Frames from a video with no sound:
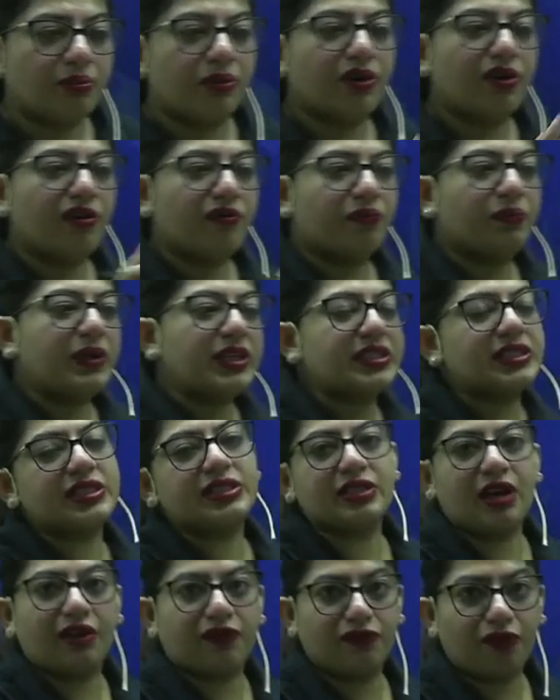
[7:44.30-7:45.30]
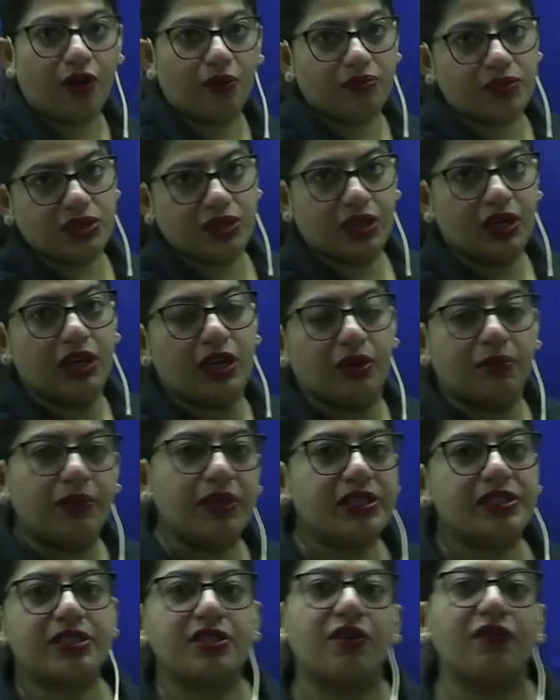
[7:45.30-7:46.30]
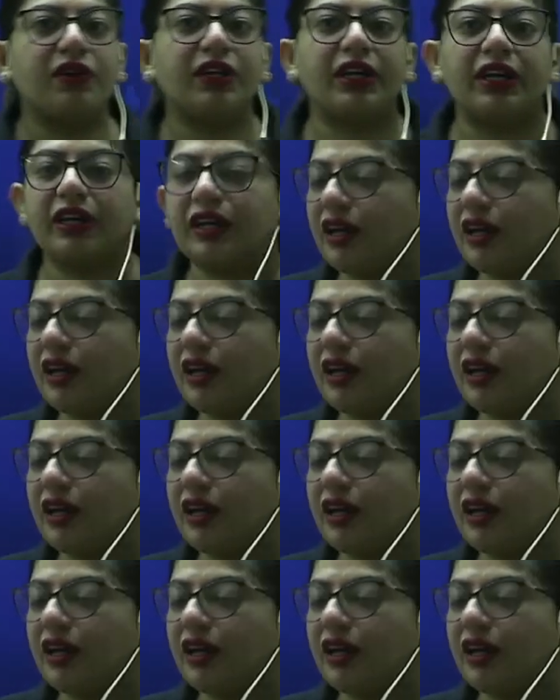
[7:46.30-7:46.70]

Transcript: of pieces are formed pieces of DNA are